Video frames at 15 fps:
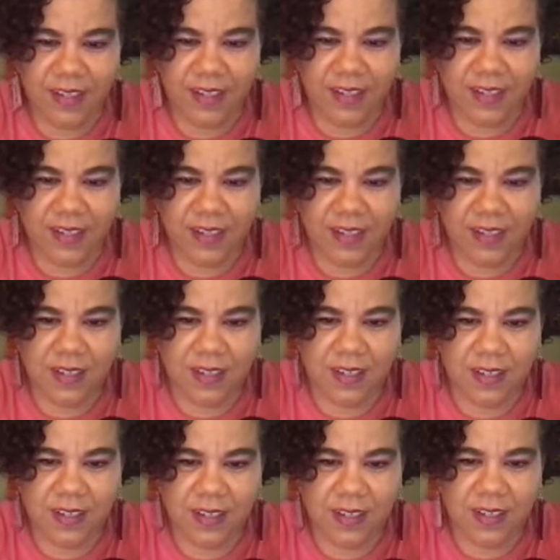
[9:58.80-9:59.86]

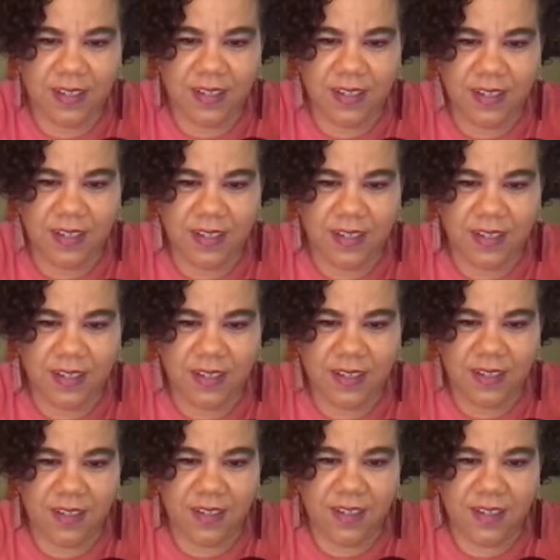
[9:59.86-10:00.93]

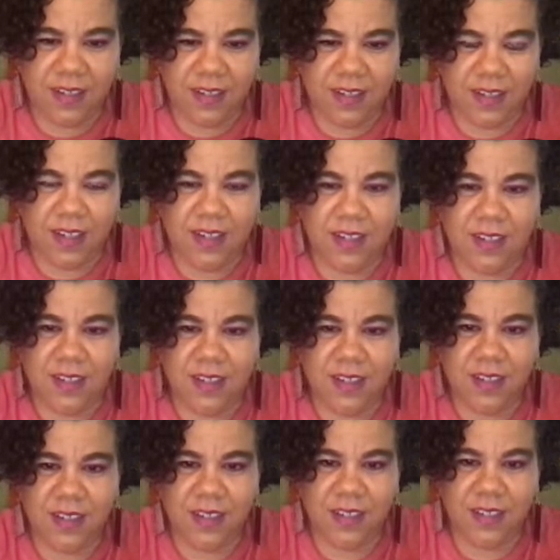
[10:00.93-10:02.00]

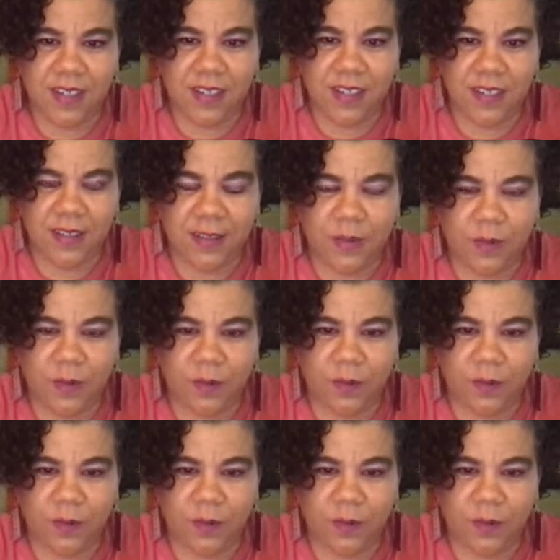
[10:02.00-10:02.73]
[no speech]